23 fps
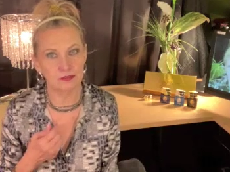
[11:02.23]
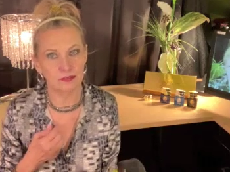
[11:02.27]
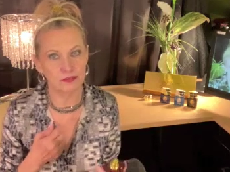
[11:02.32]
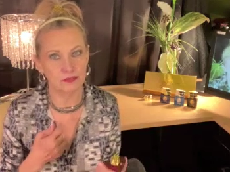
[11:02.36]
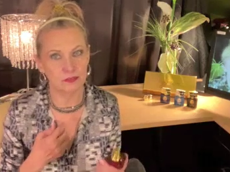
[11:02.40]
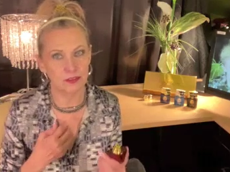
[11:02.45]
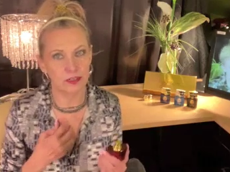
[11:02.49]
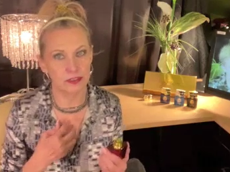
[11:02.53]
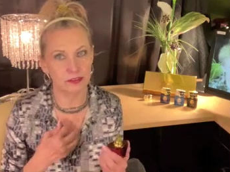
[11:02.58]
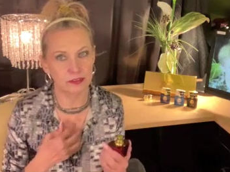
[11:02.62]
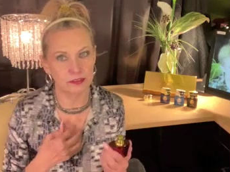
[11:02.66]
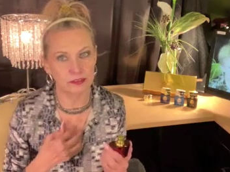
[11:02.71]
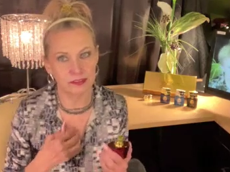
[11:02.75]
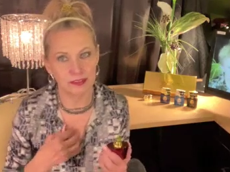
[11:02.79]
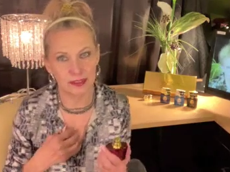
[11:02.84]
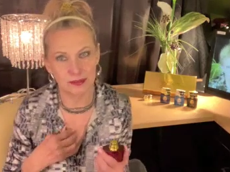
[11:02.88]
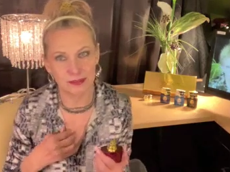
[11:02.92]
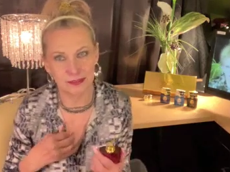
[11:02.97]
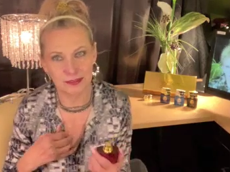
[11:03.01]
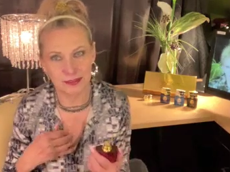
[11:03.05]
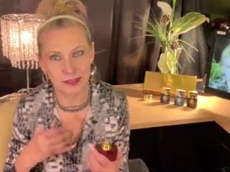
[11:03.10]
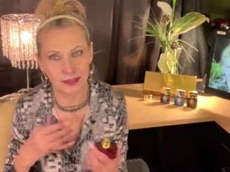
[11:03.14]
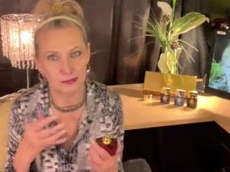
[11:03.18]
to fragrance.
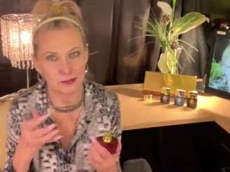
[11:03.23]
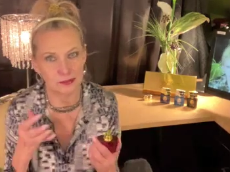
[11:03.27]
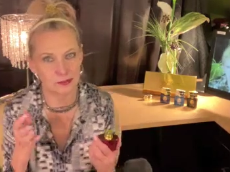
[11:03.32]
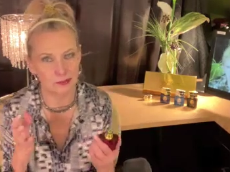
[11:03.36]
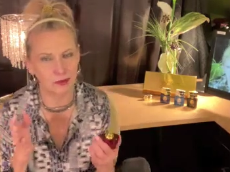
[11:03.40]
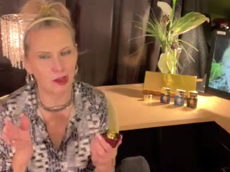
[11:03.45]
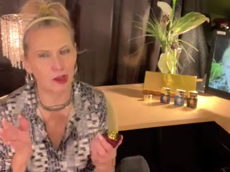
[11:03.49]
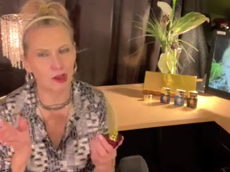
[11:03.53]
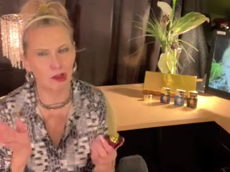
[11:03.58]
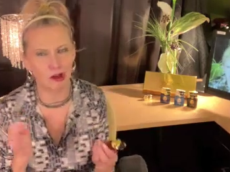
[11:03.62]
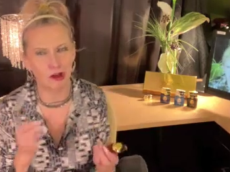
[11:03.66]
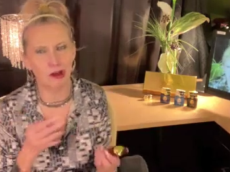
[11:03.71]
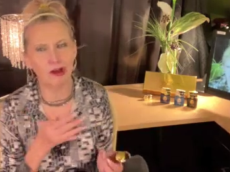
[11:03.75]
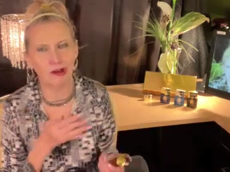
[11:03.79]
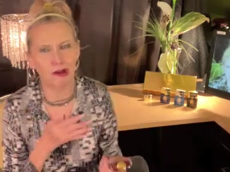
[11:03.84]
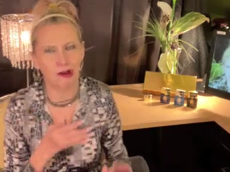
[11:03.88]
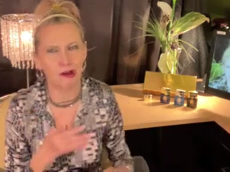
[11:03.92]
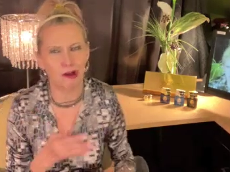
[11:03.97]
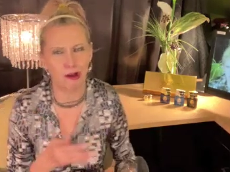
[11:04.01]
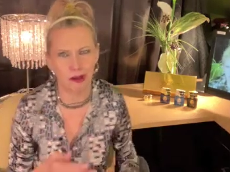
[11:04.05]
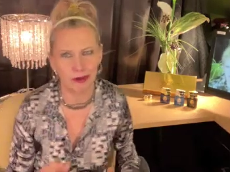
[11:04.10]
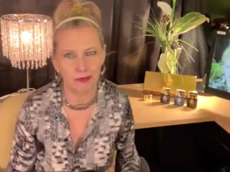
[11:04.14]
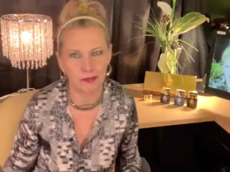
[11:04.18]
It sounds, ha ha
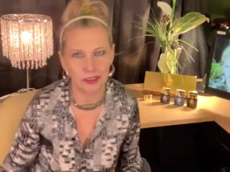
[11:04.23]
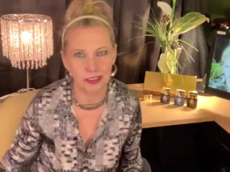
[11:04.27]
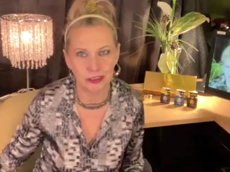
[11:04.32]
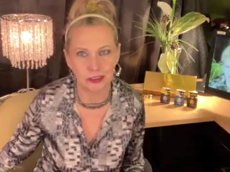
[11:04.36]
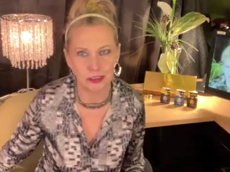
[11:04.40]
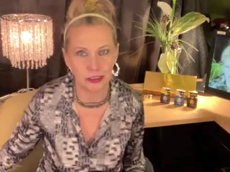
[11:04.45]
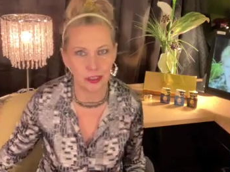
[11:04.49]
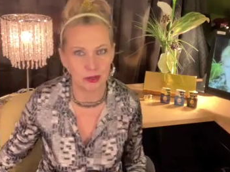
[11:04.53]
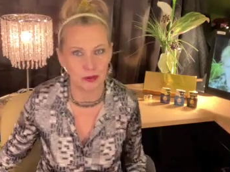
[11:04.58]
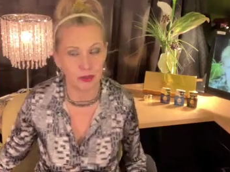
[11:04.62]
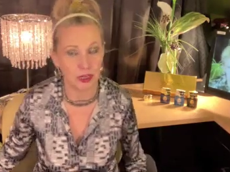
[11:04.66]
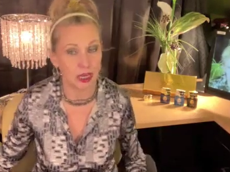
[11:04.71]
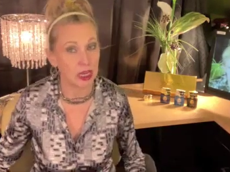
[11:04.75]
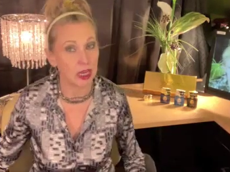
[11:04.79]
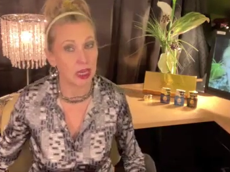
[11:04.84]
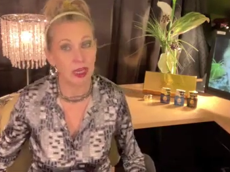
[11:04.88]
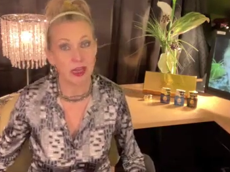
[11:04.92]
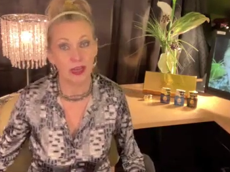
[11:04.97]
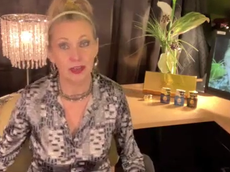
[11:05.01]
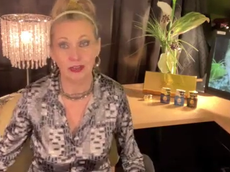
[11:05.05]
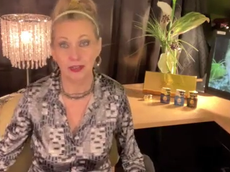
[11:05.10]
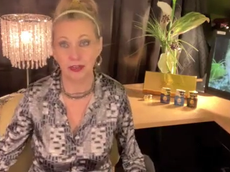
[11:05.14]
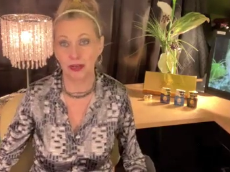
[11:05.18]
ha, what a joke.
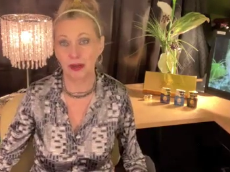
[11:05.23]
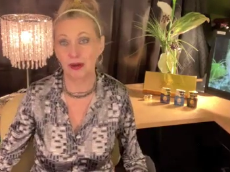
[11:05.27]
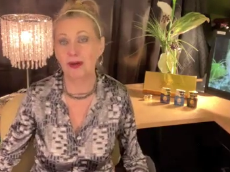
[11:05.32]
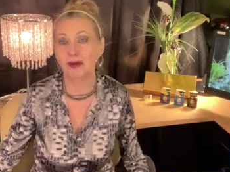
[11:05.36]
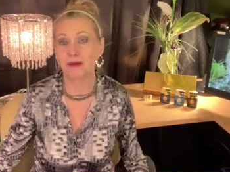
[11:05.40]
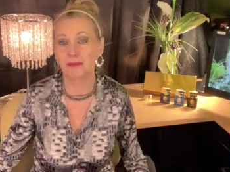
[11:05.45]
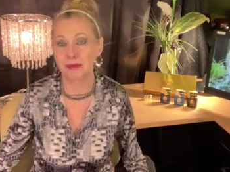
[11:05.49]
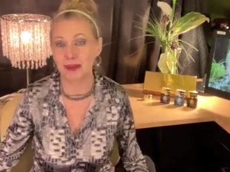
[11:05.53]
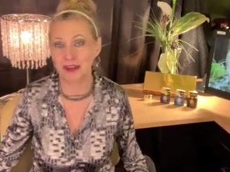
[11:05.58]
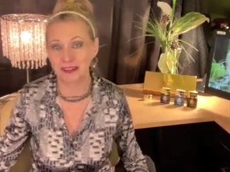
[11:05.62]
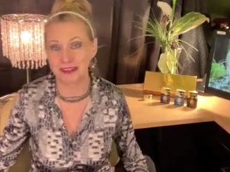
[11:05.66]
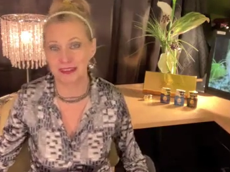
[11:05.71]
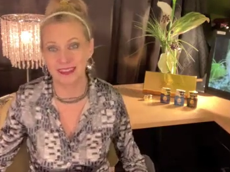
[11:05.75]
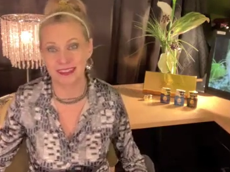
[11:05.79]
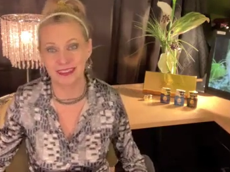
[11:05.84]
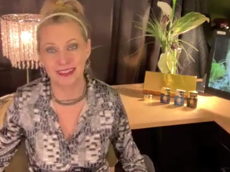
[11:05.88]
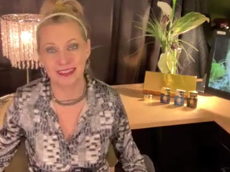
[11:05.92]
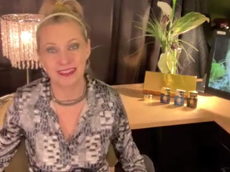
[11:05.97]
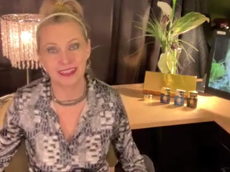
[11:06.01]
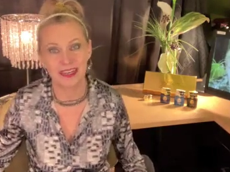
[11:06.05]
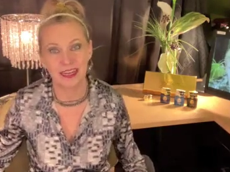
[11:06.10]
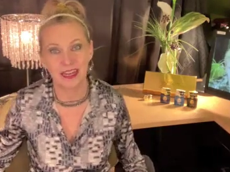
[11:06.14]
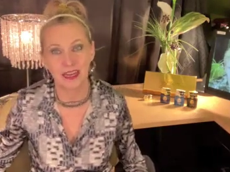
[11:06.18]
No, I'm not
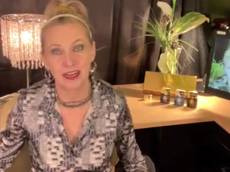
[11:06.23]
kidding.